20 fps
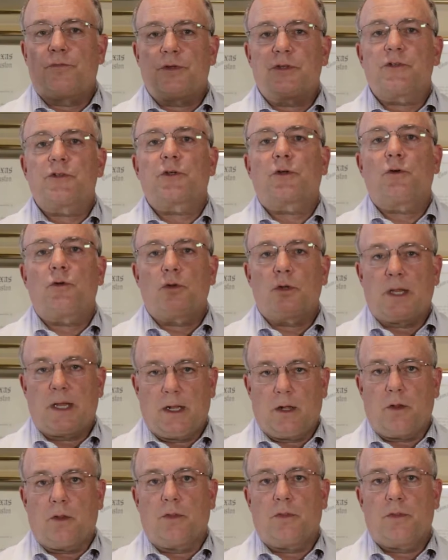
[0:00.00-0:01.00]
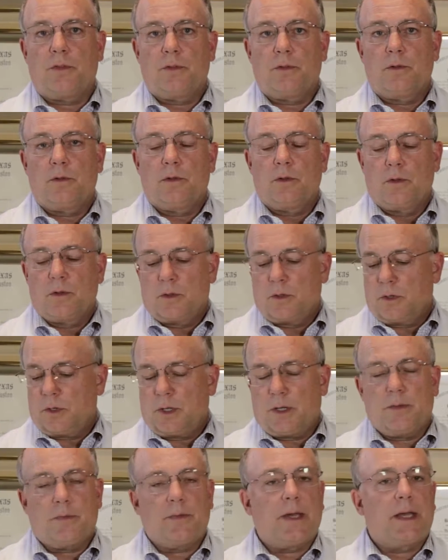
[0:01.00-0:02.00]
physical health,
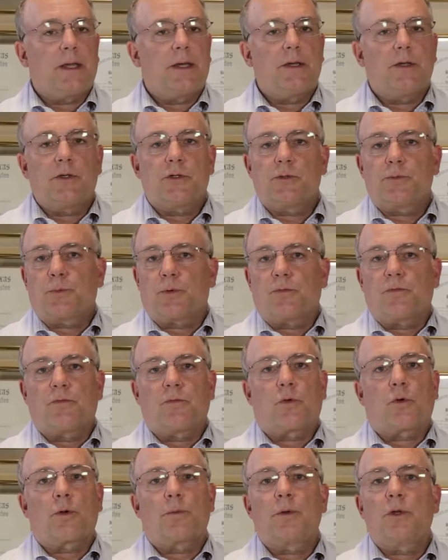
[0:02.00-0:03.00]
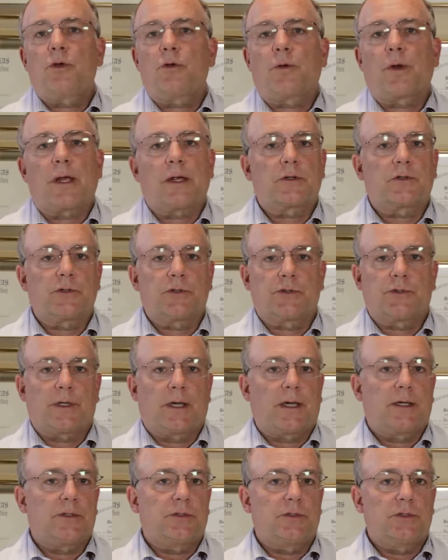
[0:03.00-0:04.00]
and that is performing your
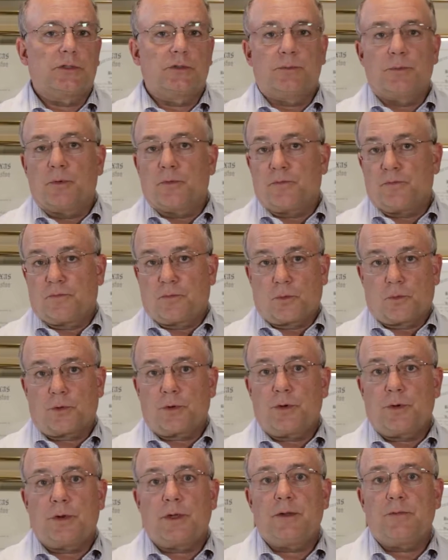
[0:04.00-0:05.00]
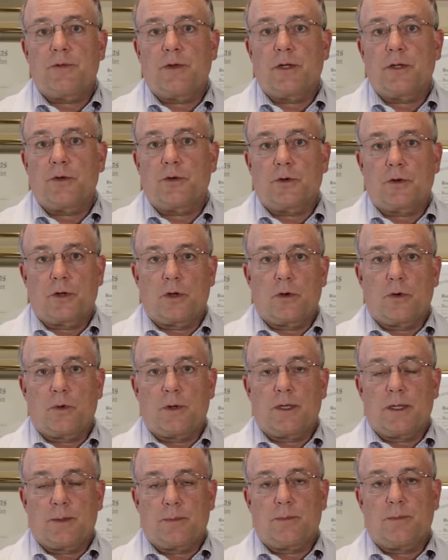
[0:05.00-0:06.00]
exercises before you even undergo
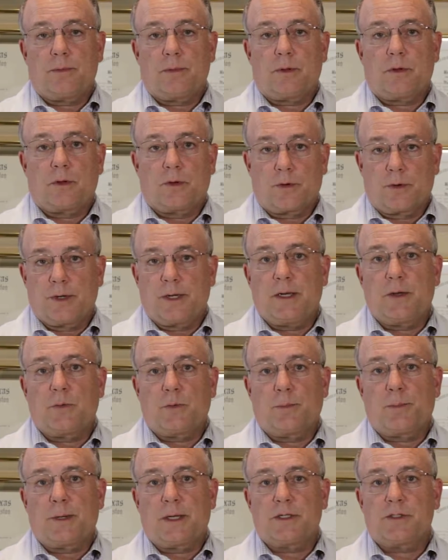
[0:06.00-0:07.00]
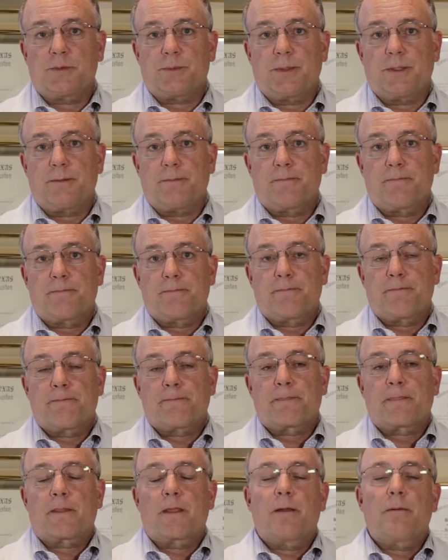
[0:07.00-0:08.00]
a hip or a knee replacement.
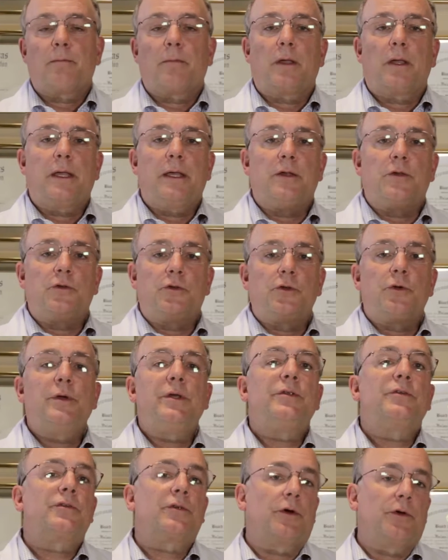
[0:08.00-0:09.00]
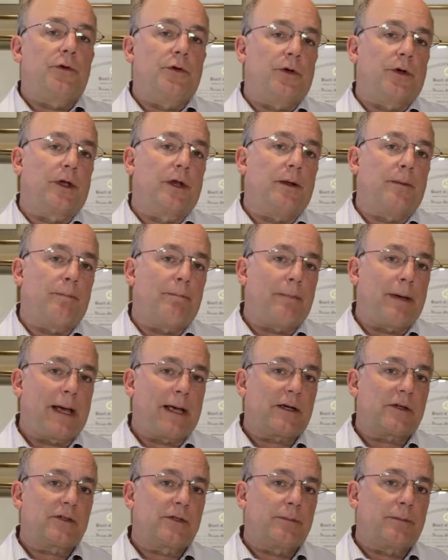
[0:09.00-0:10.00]
In doing so, you're going to
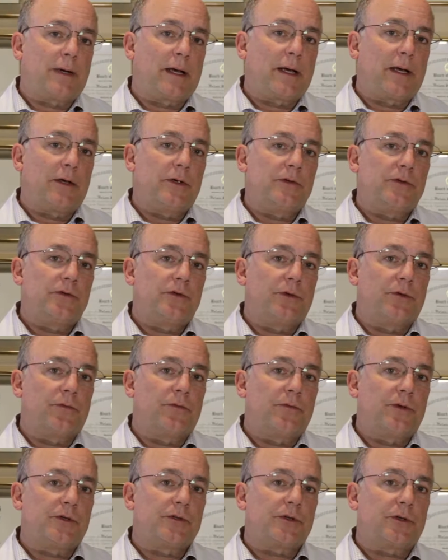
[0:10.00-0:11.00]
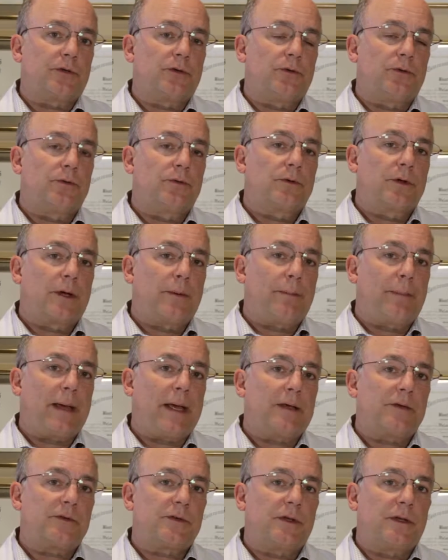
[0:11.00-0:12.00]
maximize your physical
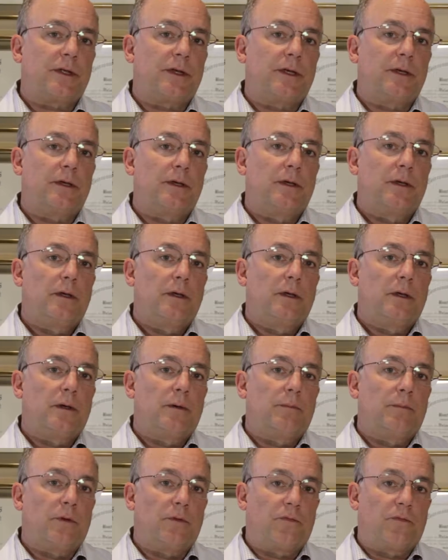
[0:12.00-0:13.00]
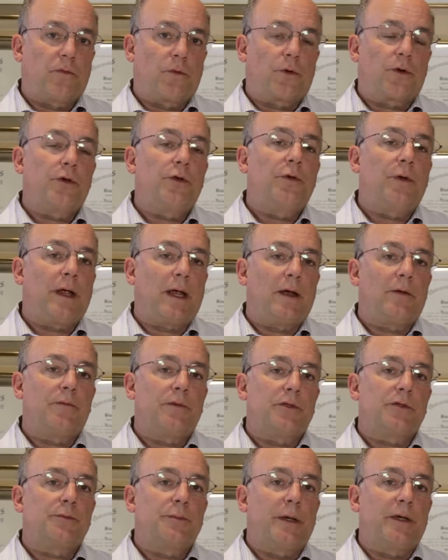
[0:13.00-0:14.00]
capacity before you have
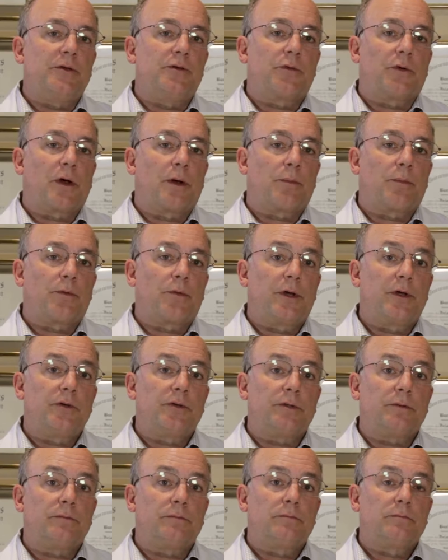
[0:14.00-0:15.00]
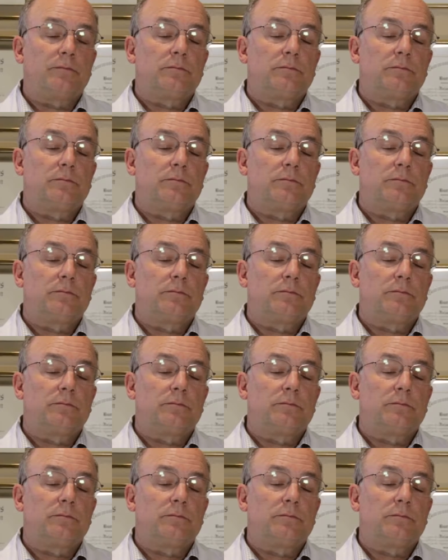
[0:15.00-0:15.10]
this major operation.